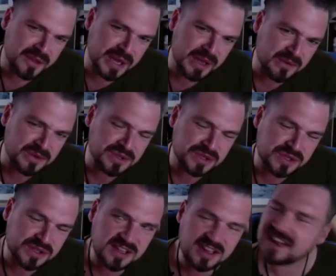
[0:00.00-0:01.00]
it was,
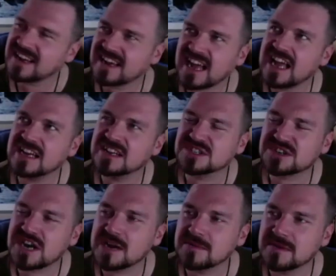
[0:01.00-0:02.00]
I can't
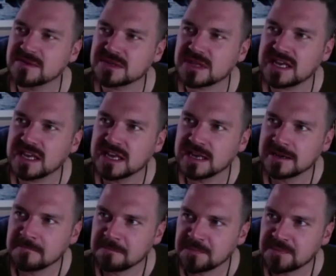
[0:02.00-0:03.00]
describe it. It was like
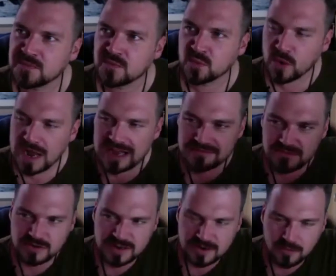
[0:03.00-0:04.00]

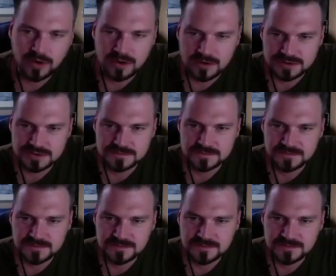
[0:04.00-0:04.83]
whatever it was.